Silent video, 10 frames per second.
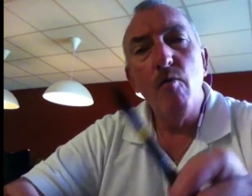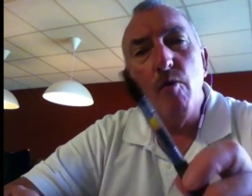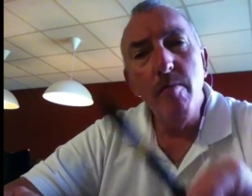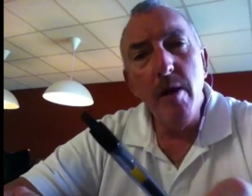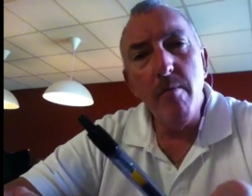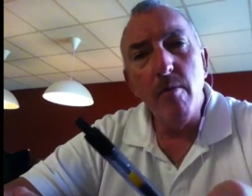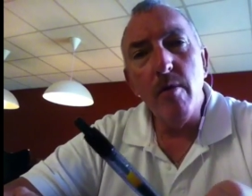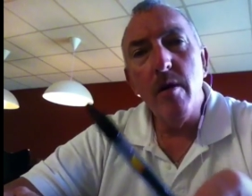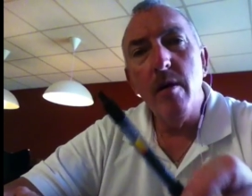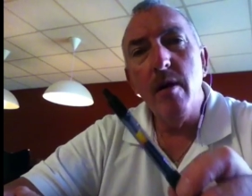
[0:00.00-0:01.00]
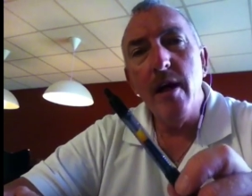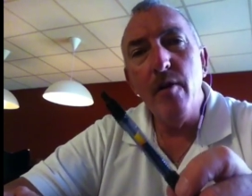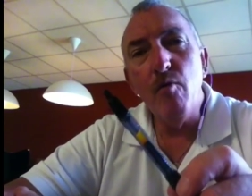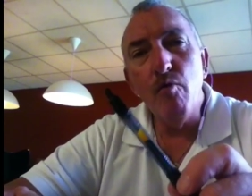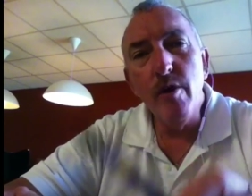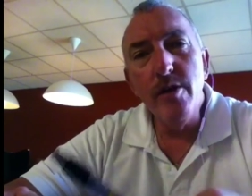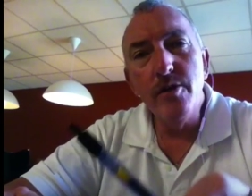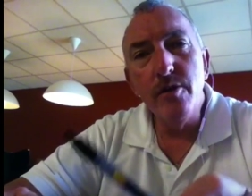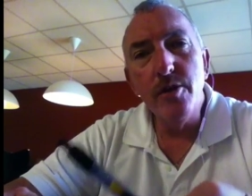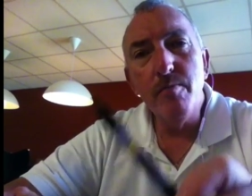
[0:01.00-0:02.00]
Remember, a
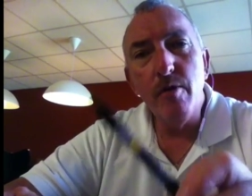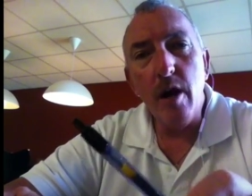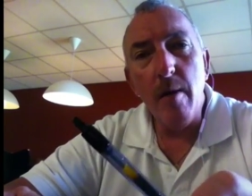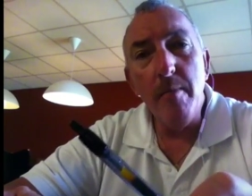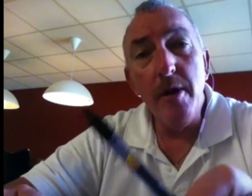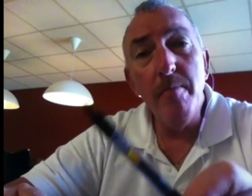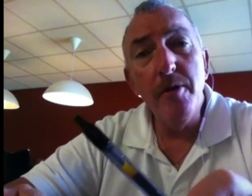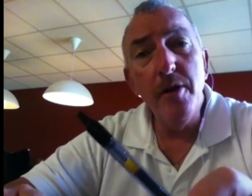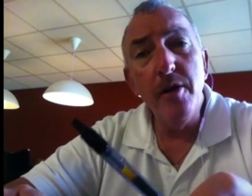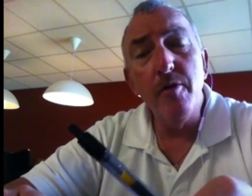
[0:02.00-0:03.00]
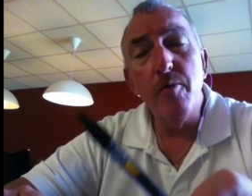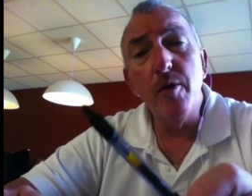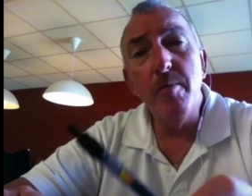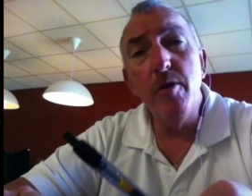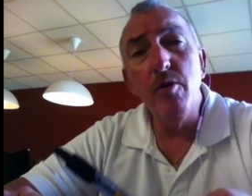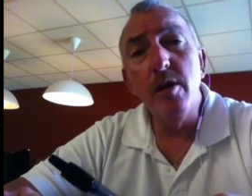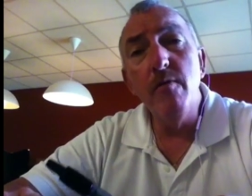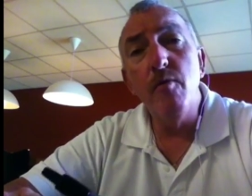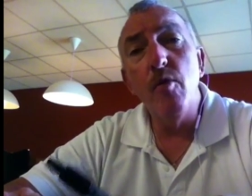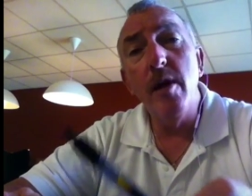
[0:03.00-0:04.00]
research problem, and in particular, we're going to be
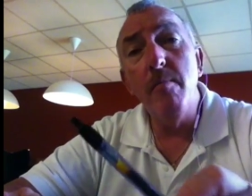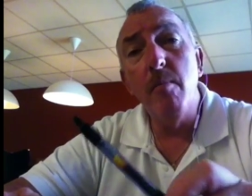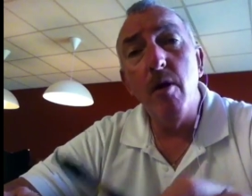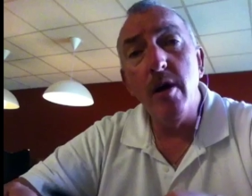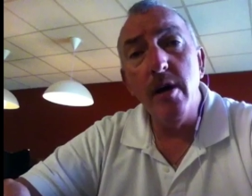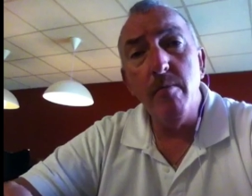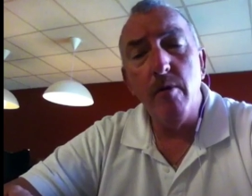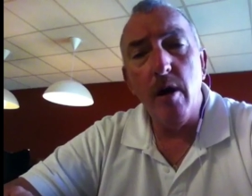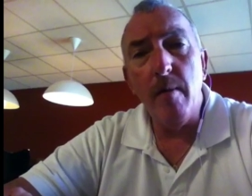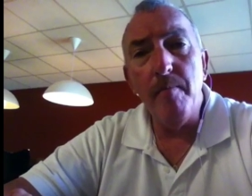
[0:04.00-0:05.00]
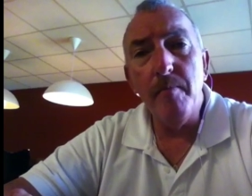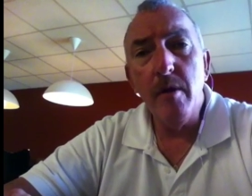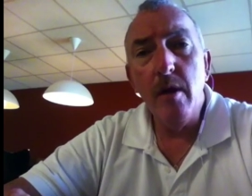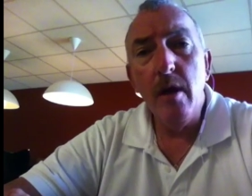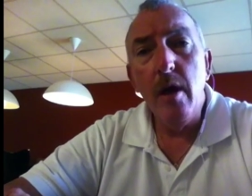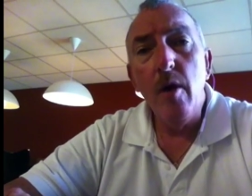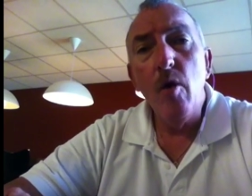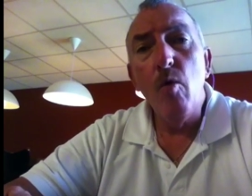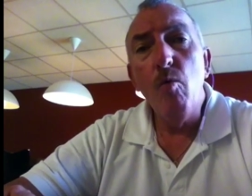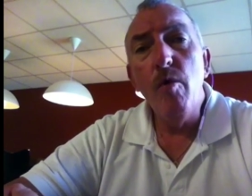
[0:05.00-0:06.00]
looking for a marketing problem
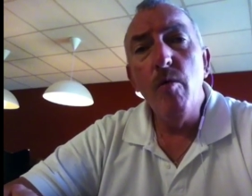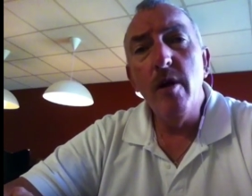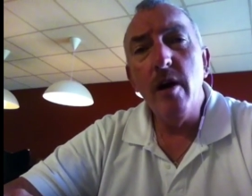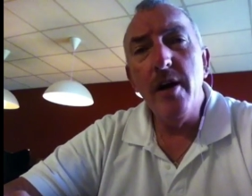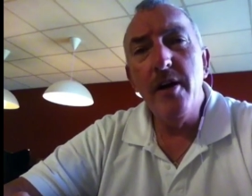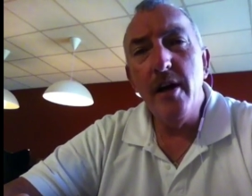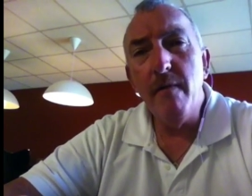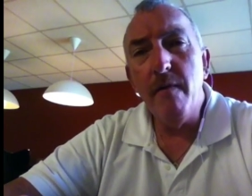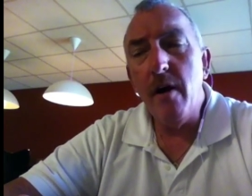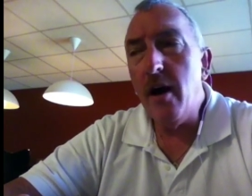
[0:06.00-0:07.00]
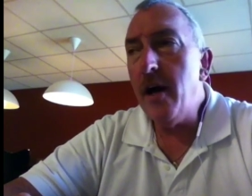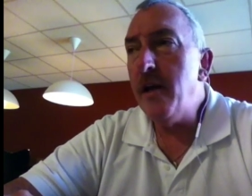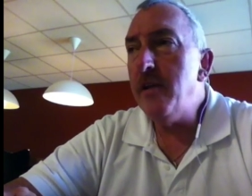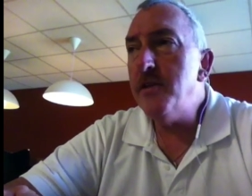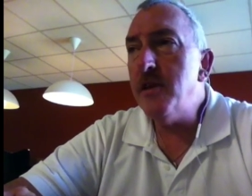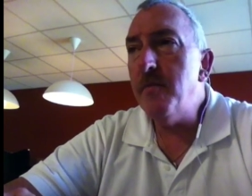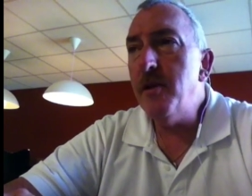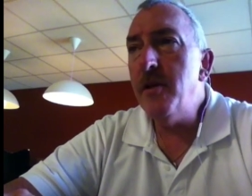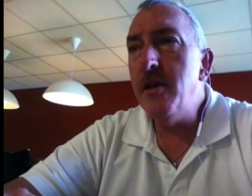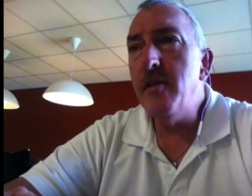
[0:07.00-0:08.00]
we want to identify
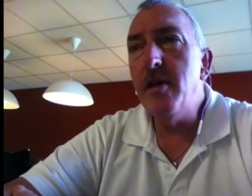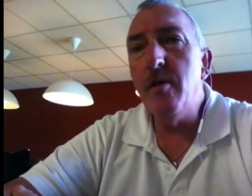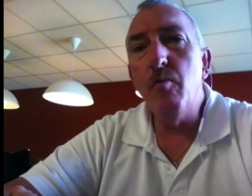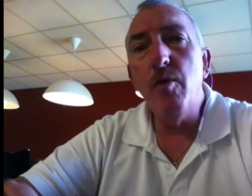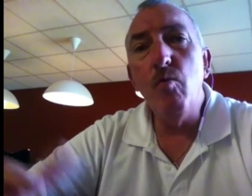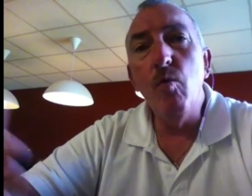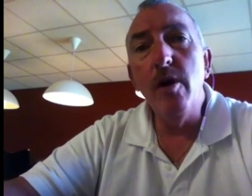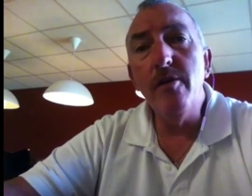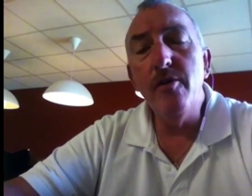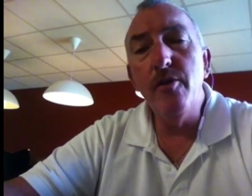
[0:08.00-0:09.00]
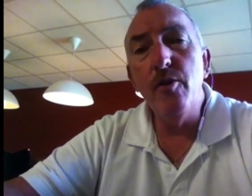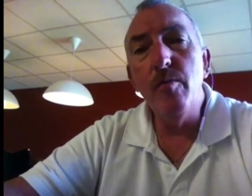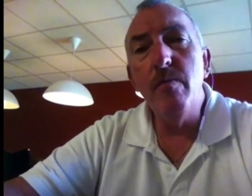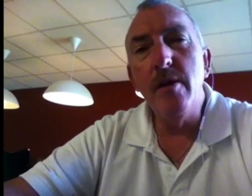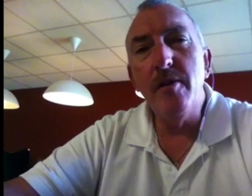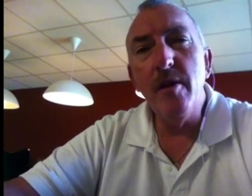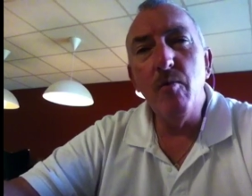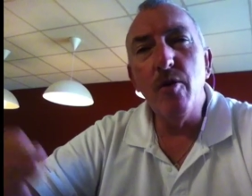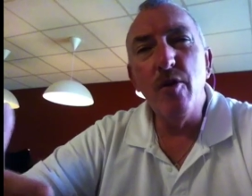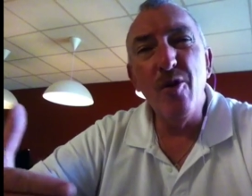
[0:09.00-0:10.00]
something that, that we want to do, but that
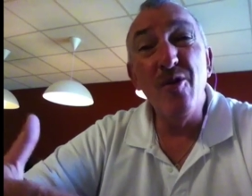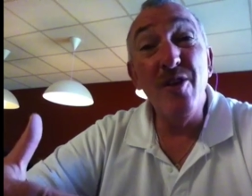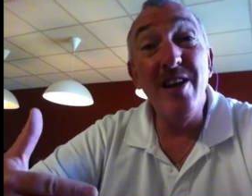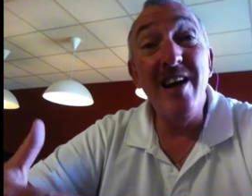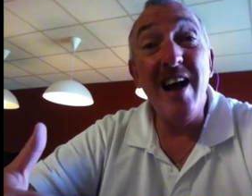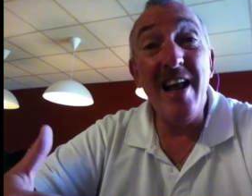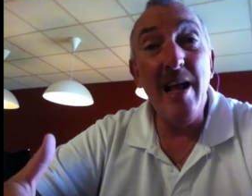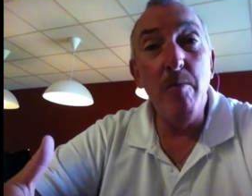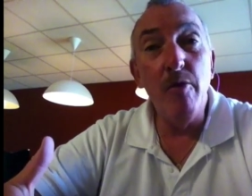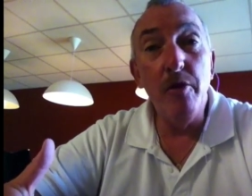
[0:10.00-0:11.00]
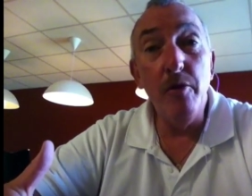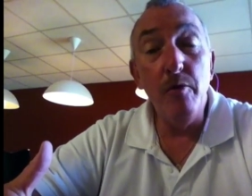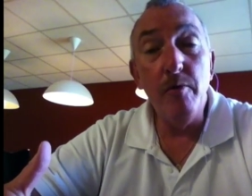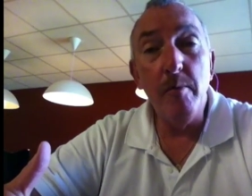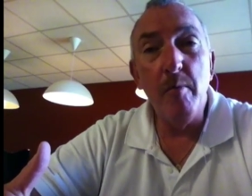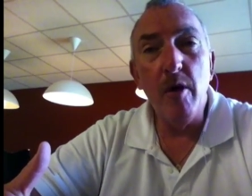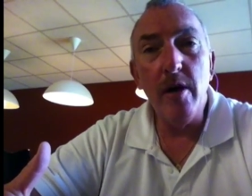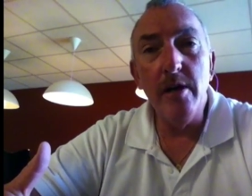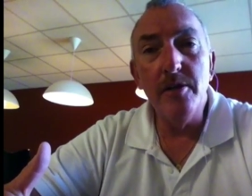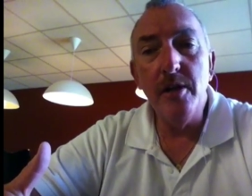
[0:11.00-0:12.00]
we're currently not able to do from a
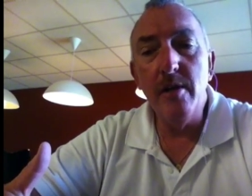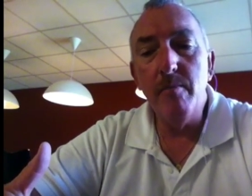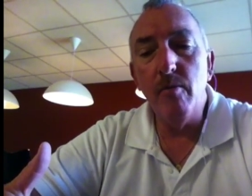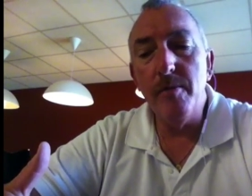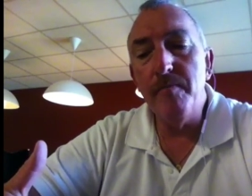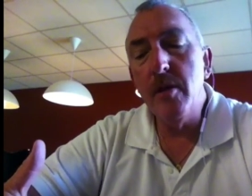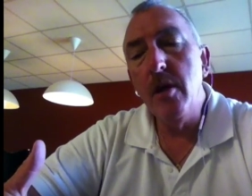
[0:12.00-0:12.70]
marketing standpoint.